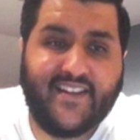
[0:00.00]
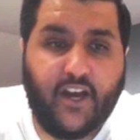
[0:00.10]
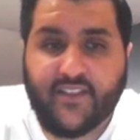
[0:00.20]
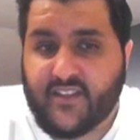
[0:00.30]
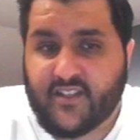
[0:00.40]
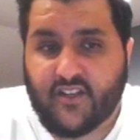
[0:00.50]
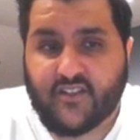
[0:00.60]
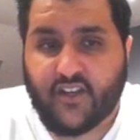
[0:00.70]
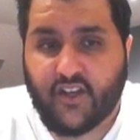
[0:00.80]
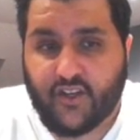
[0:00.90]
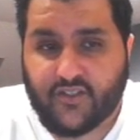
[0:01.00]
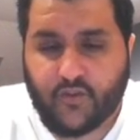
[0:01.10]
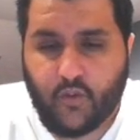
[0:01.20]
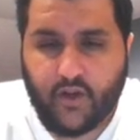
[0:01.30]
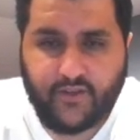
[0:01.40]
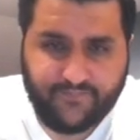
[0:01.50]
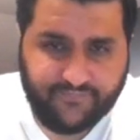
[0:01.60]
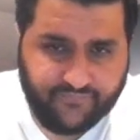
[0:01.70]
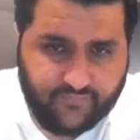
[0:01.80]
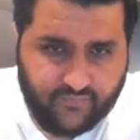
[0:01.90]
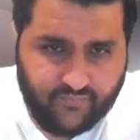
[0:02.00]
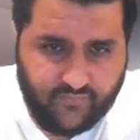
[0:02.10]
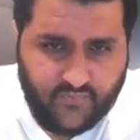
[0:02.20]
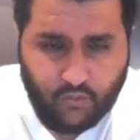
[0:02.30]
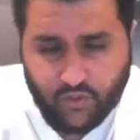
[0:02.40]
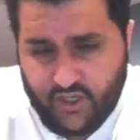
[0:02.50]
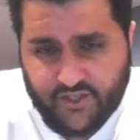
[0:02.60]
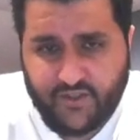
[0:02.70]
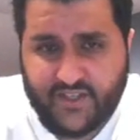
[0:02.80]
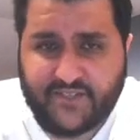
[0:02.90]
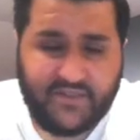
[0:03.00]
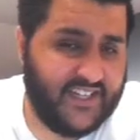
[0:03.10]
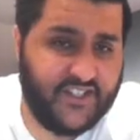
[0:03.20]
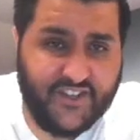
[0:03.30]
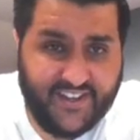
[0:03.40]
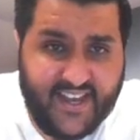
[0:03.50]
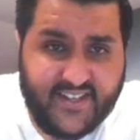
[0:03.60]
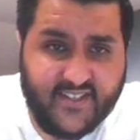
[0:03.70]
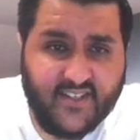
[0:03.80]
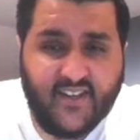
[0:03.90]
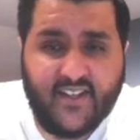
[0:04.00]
Now, I think this looks like a good squad. Would I do this? Potentially, yes.